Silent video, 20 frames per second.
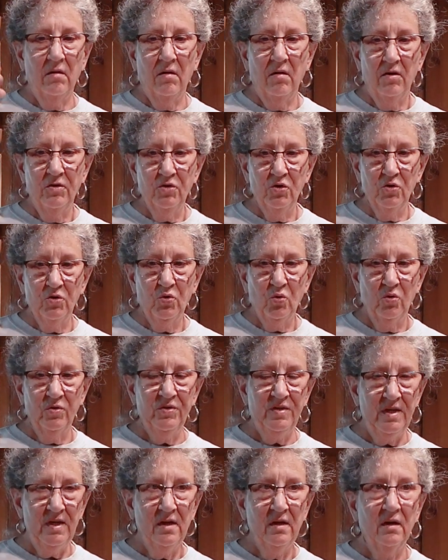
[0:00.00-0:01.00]
on your
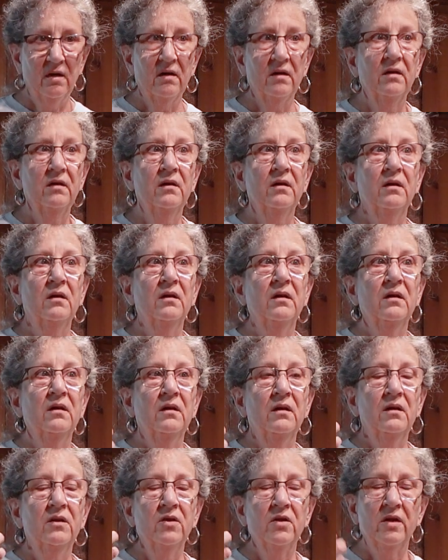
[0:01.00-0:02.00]
tortilla,
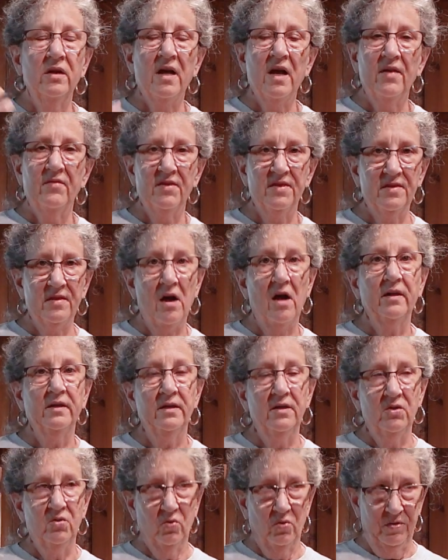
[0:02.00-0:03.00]
you're going to have a
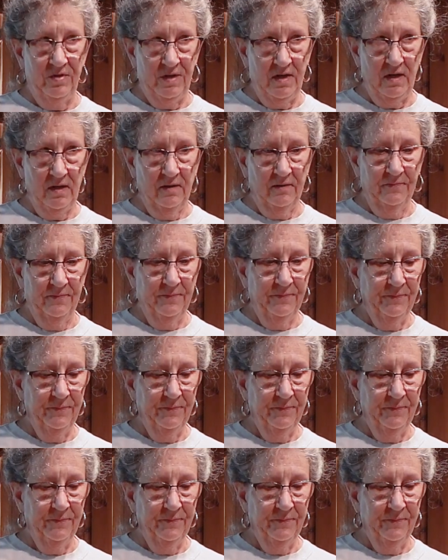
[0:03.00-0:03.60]
soggy tortilla.